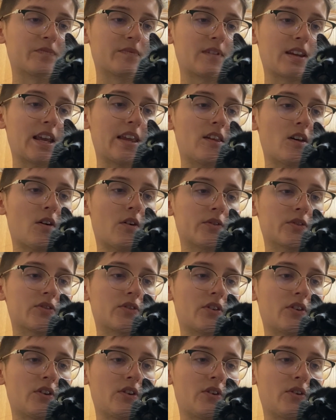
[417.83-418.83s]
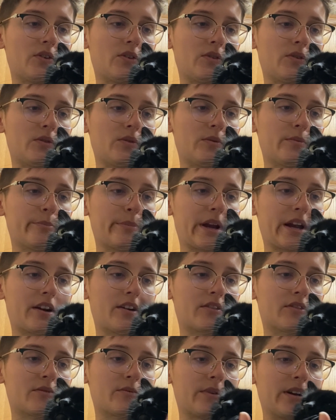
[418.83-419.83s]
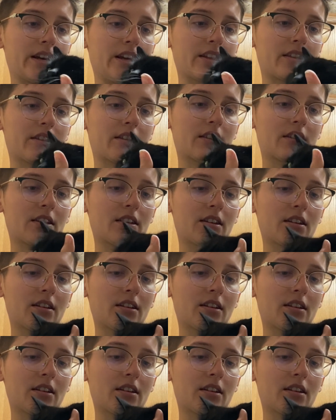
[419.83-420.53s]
And also paired with,